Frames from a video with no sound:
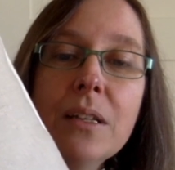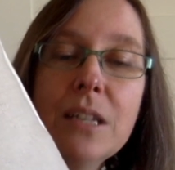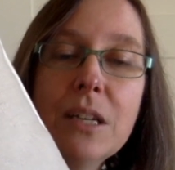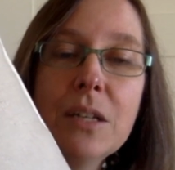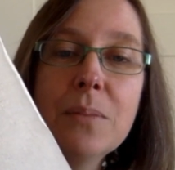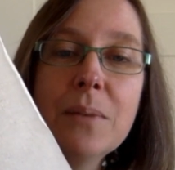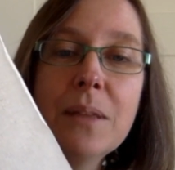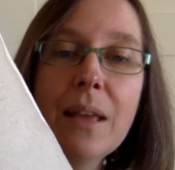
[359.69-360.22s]

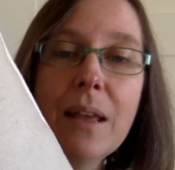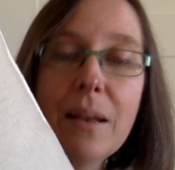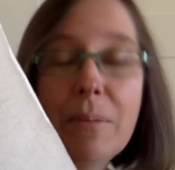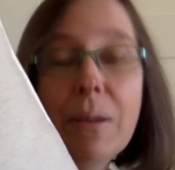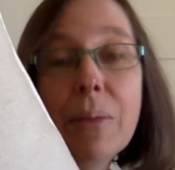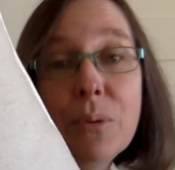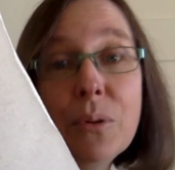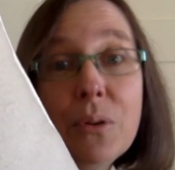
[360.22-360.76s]
tells me that
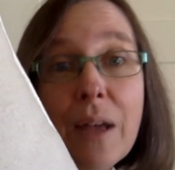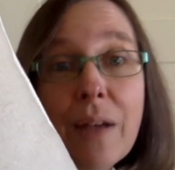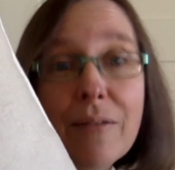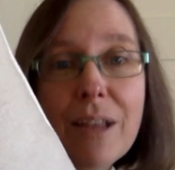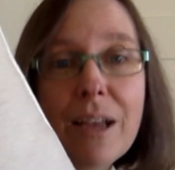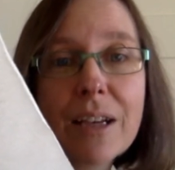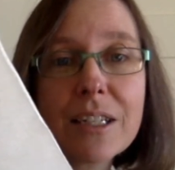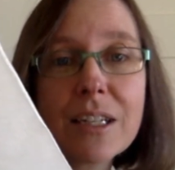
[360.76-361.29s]
people have
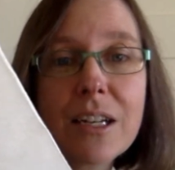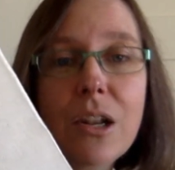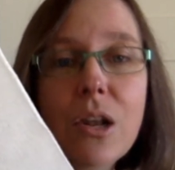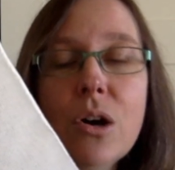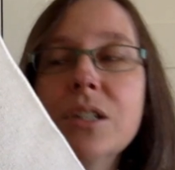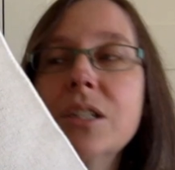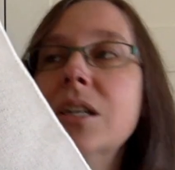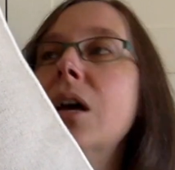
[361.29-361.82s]
liked it a
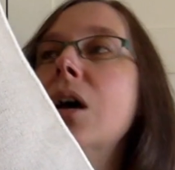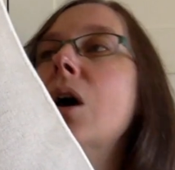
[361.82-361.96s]
lot.